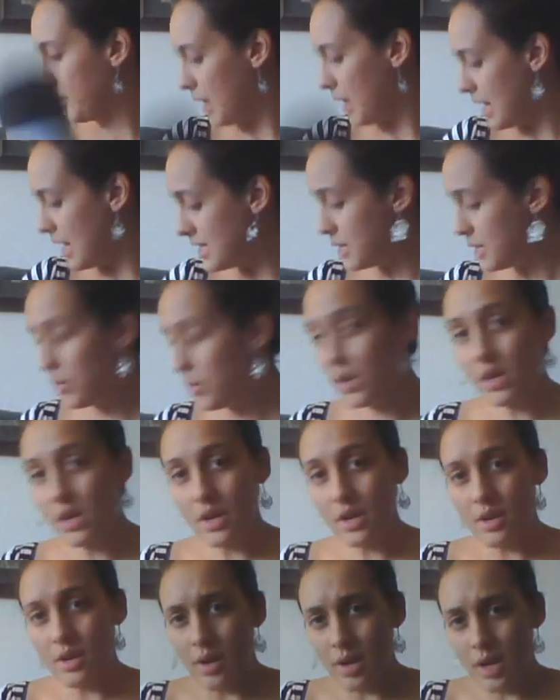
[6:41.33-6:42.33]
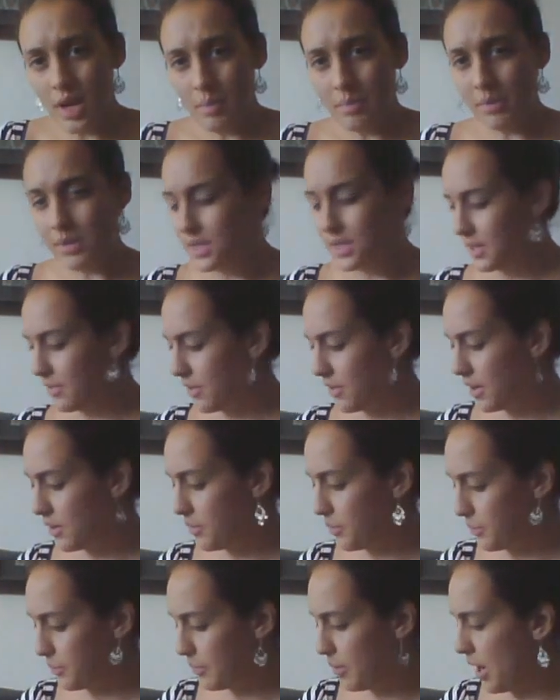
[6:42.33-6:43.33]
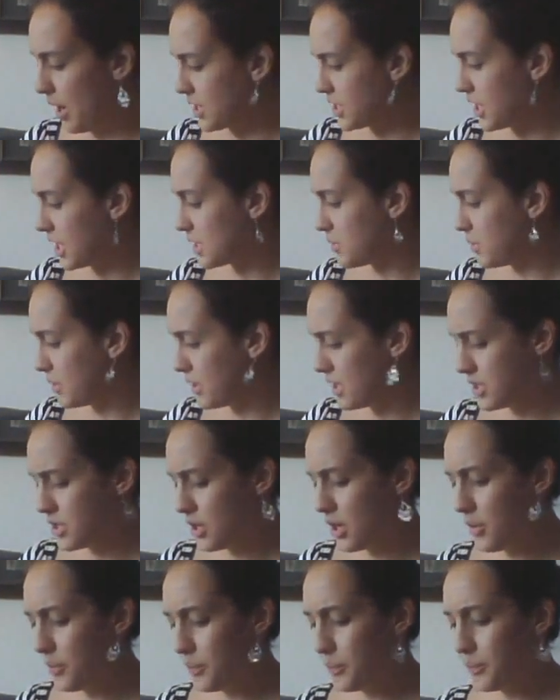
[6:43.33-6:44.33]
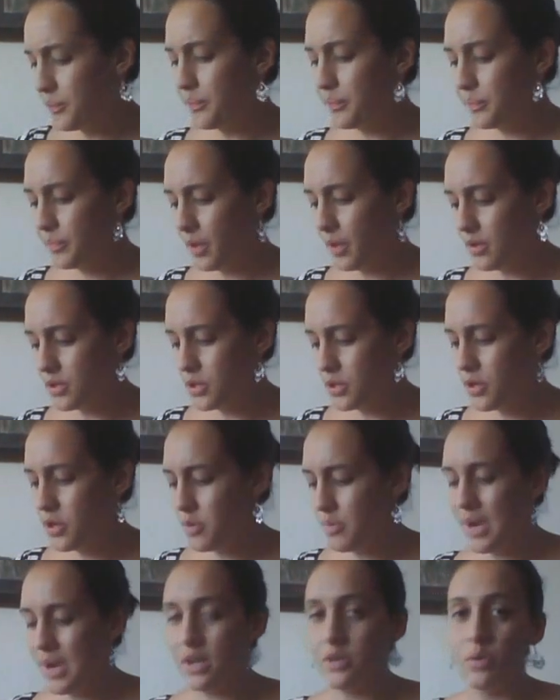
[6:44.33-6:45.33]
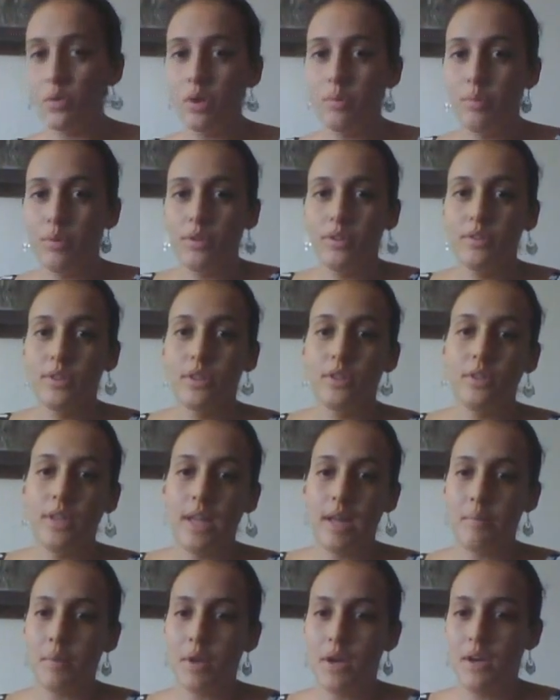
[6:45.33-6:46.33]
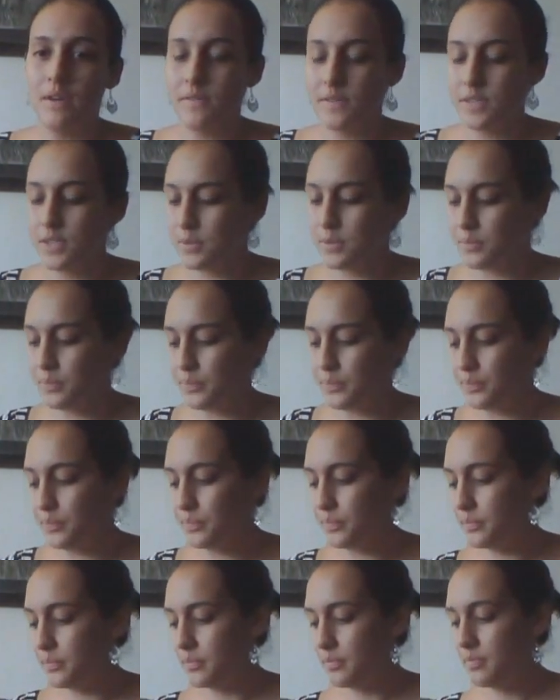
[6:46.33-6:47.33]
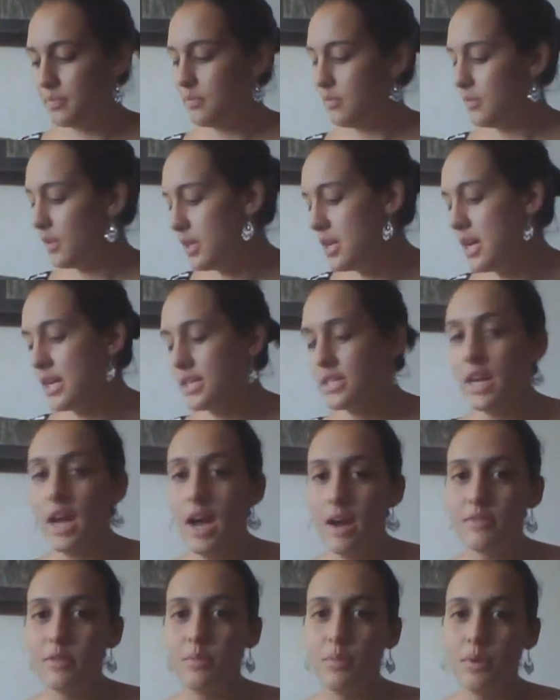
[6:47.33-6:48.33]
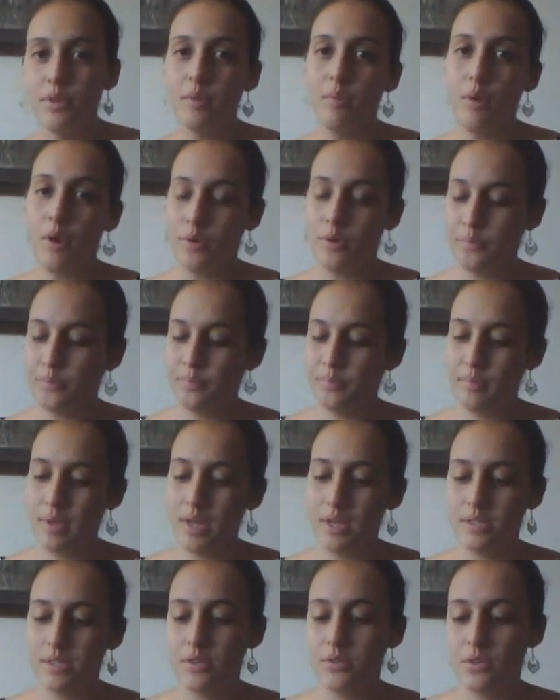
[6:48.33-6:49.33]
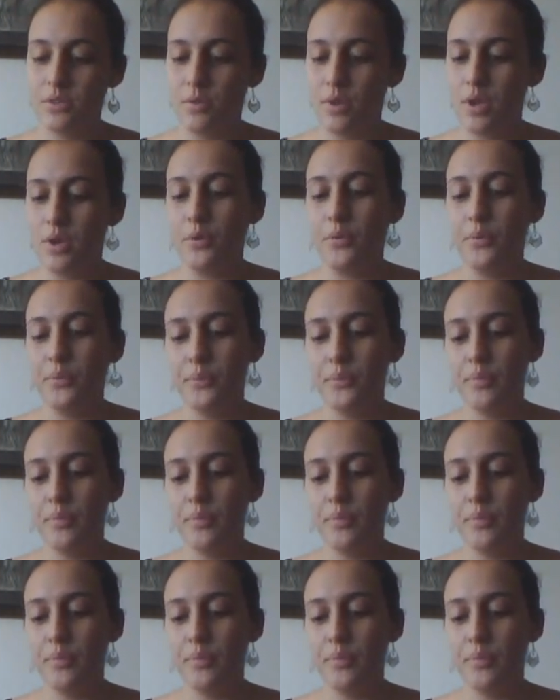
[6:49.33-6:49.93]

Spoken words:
I did work on a couple different projects with this yarn. I'll show you my adorable little lamb cuffs. Yes, I have to put them on because they're so cute.